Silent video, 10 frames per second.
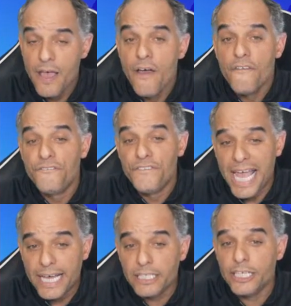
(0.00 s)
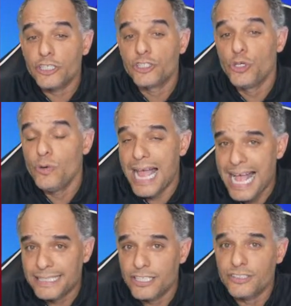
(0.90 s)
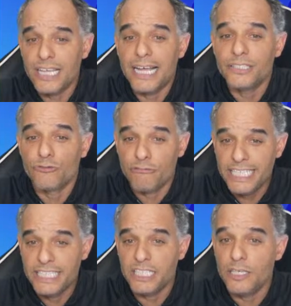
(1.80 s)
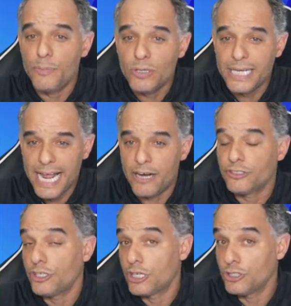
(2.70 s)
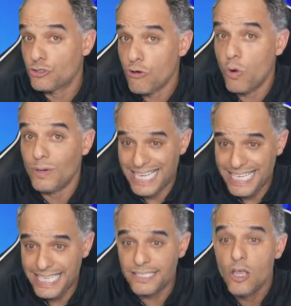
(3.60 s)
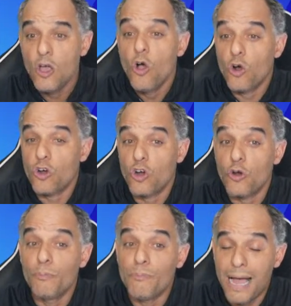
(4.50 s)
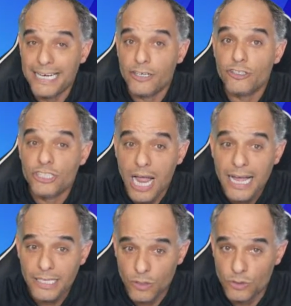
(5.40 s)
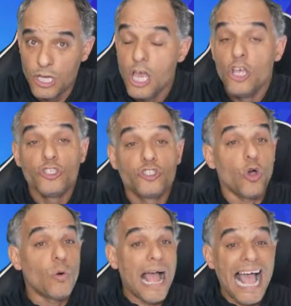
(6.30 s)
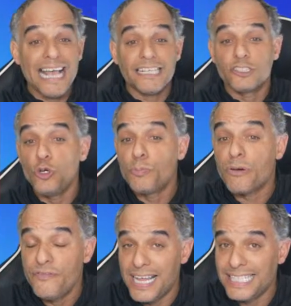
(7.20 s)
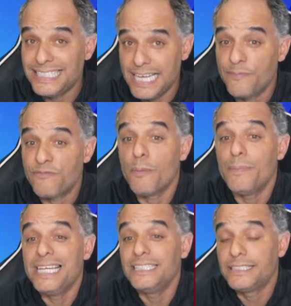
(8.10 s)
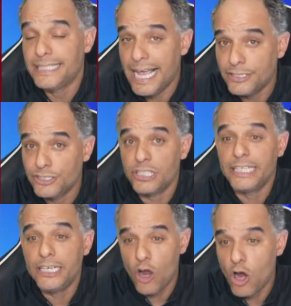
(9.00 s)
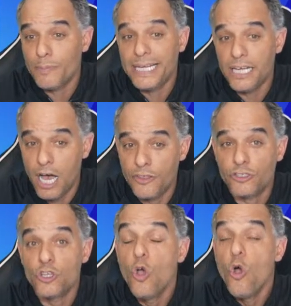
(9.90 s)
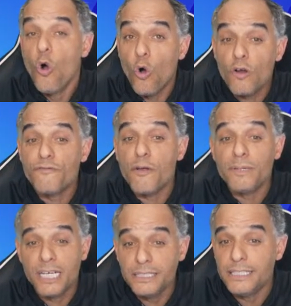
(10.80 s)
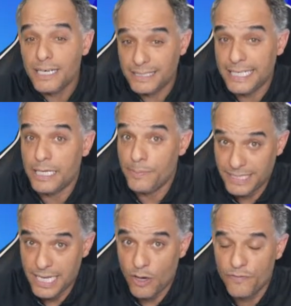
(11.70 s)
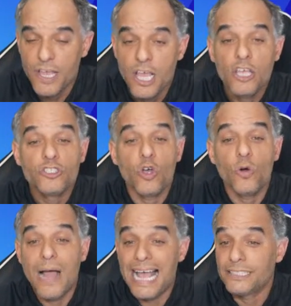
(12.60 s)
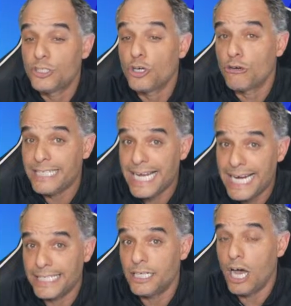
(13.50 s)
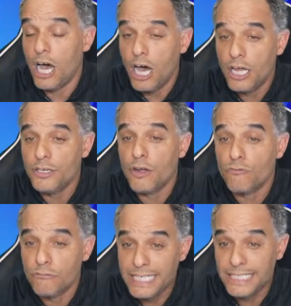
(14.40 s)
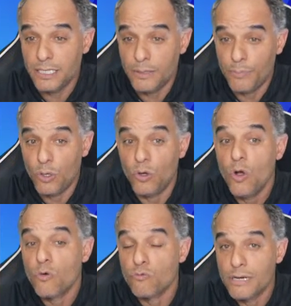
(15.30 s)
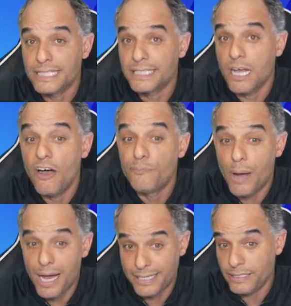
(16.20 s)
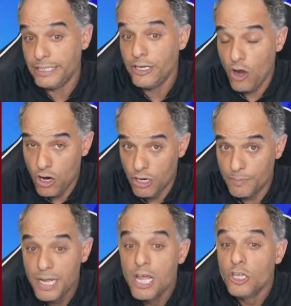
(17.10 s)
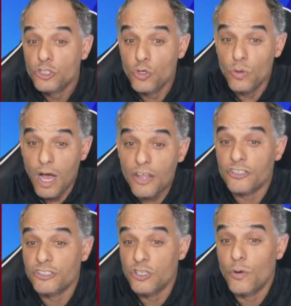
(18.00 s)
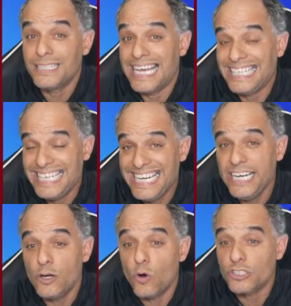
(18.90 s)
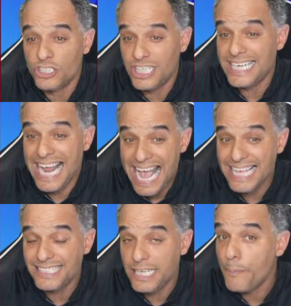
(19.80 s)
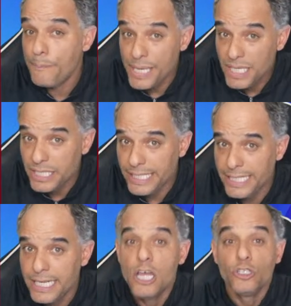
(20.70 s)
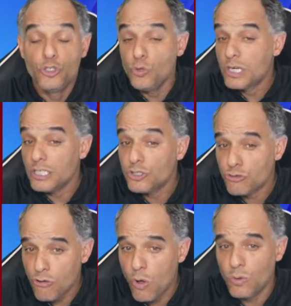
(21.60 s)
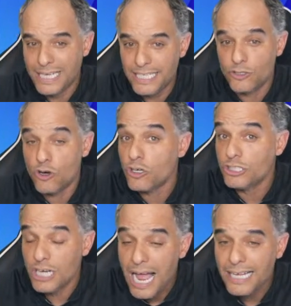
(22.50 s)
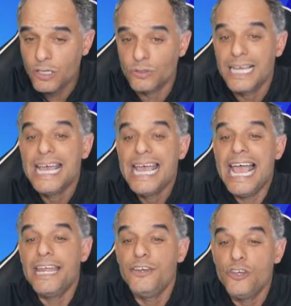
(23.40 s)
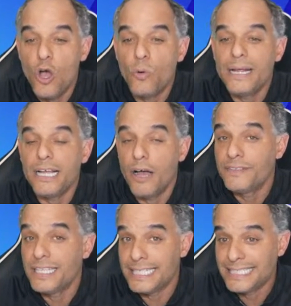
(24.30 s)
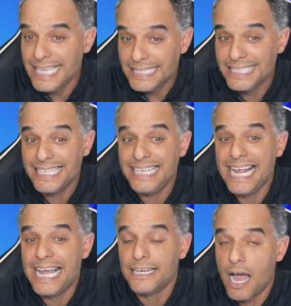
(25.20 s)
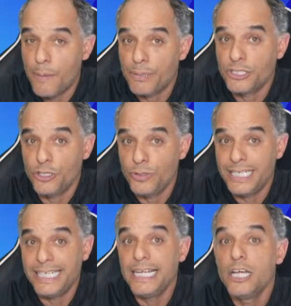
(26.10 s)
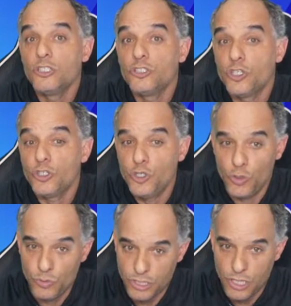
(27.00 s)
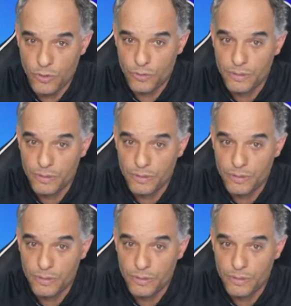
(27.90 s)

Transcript: Failure to exercise reasonable care to control his or her minor child so as to prevent him from intentionally harming others or from conducting himself so as to create an unreasonable risk of bodily harm to others, knowing that he or she has the ability to control his or her child and knowing of the necessity and opportunity to do so.